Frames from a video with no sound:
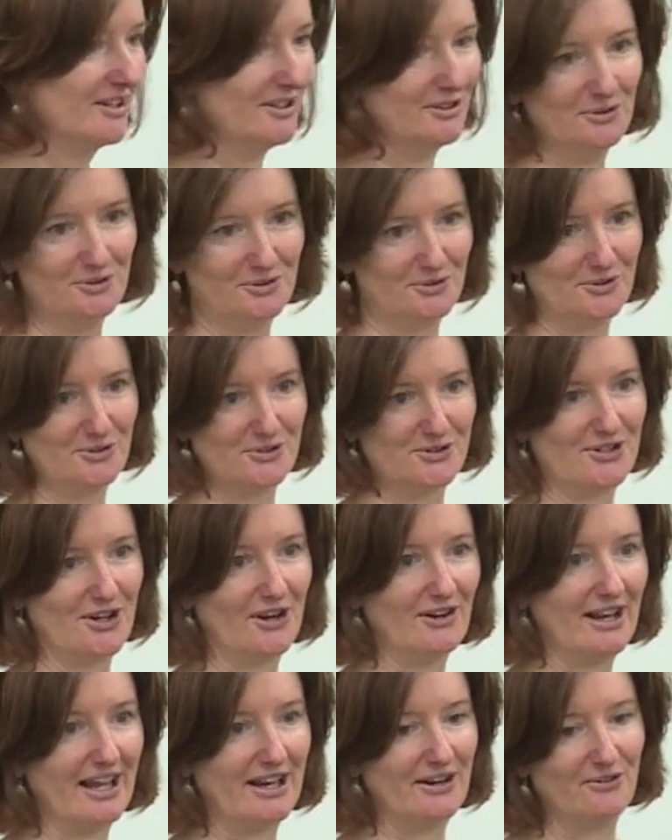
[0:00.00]
or
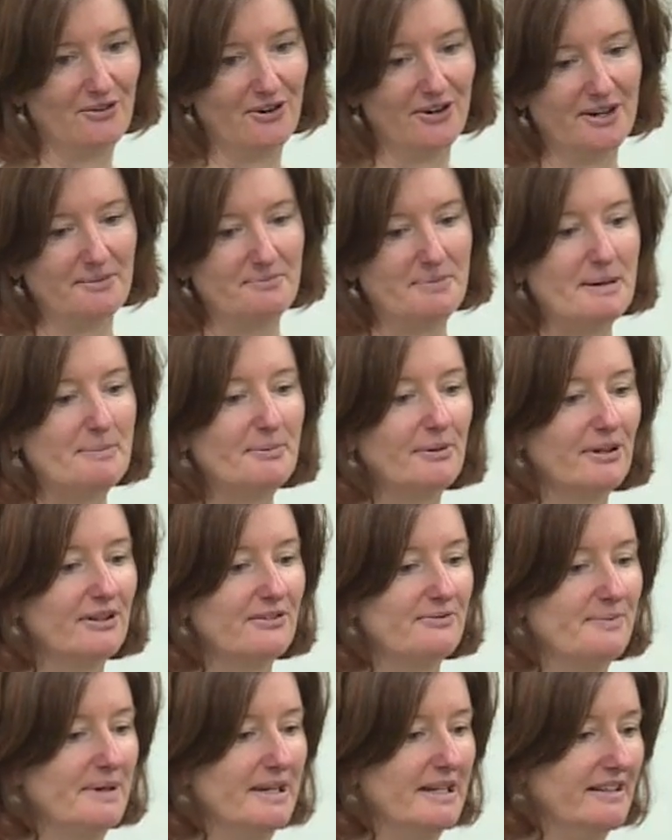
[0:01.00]
so later on. And people
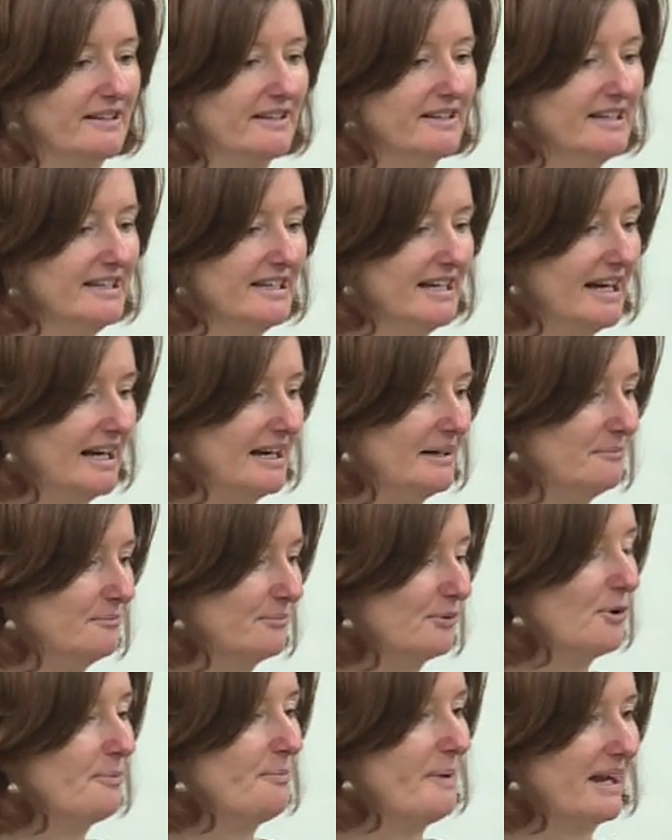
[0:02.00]
have been
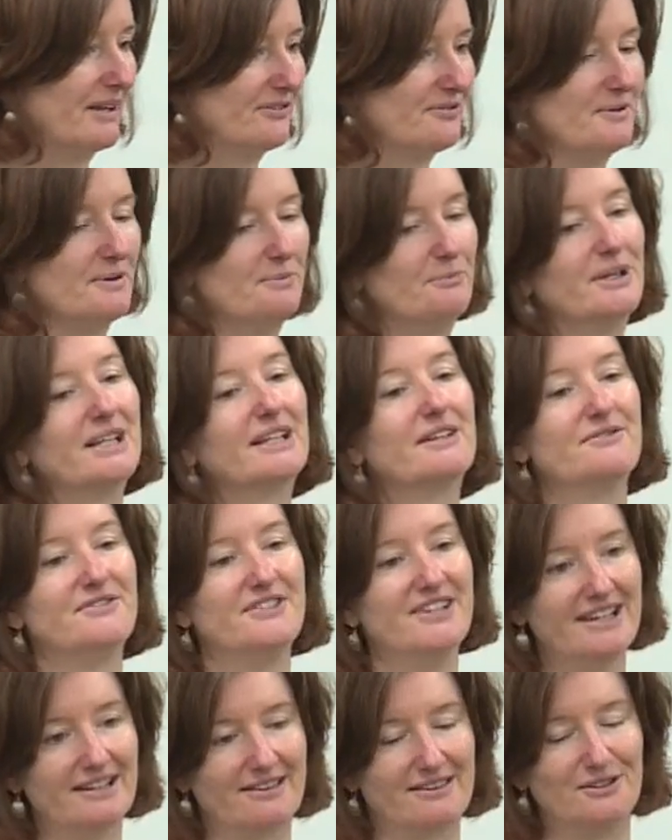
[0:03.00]
brought back from the brink of
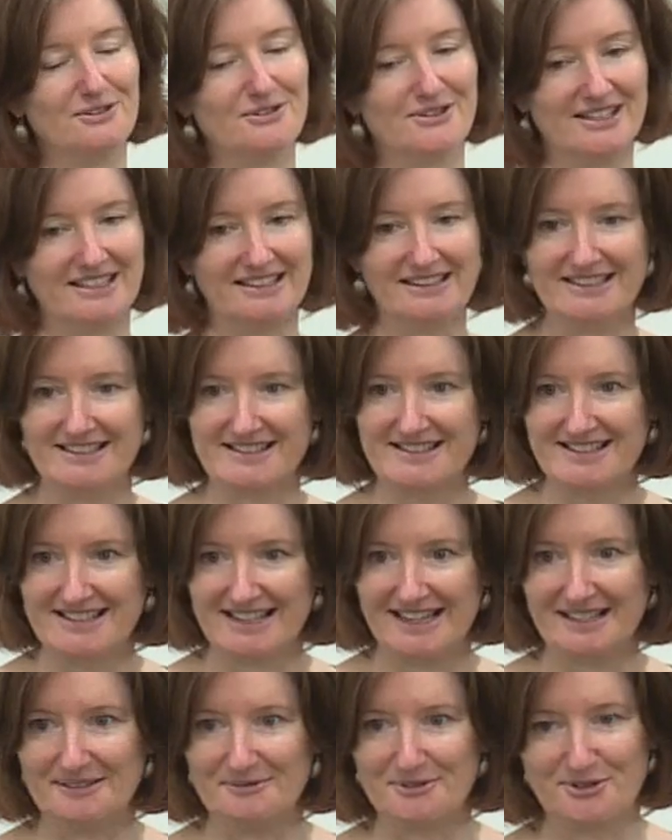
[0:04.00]
death using this
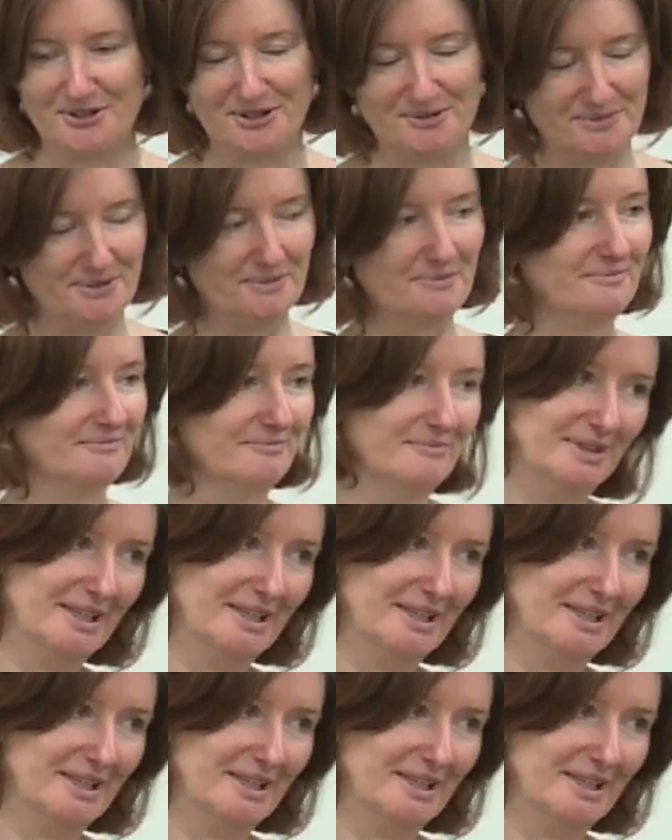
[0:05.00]
treatment,